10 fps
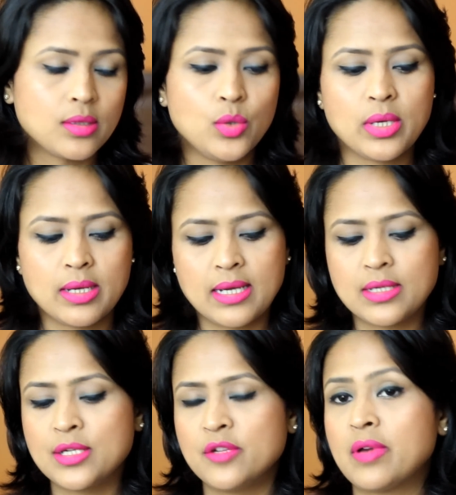you can
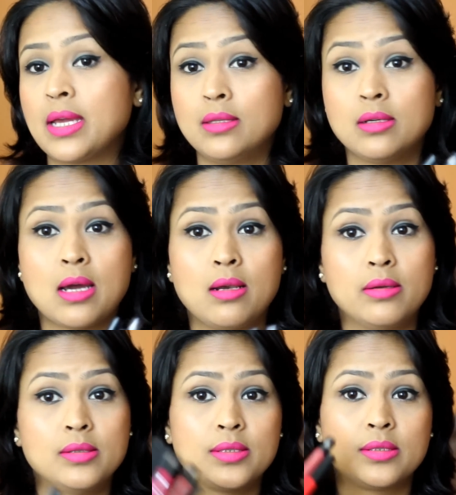identify the
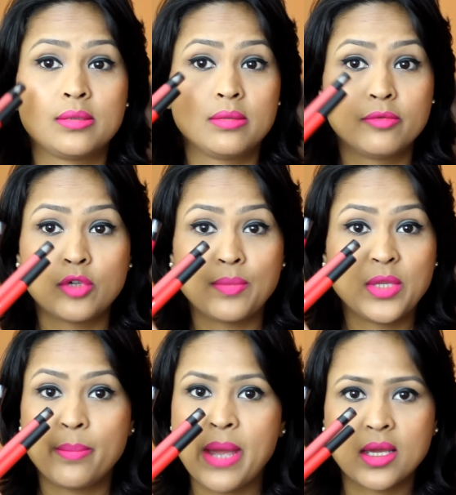colors from
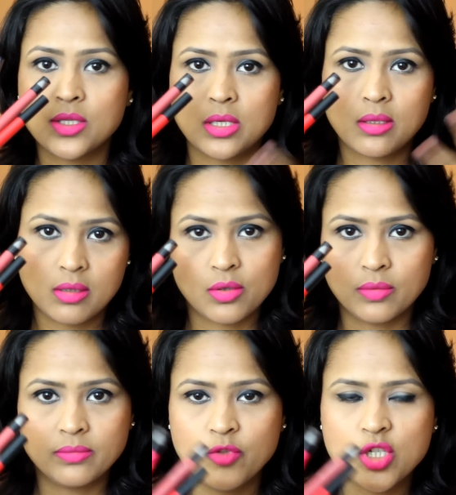their packaging, so
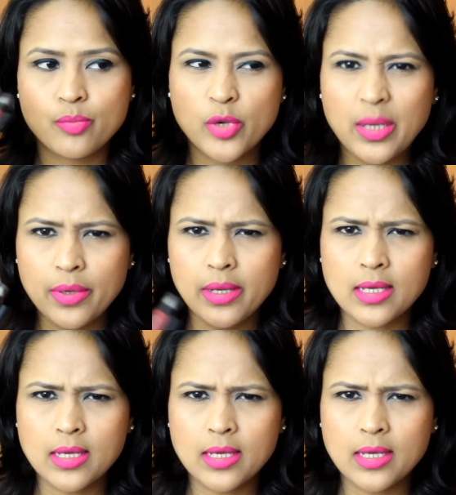which is pretty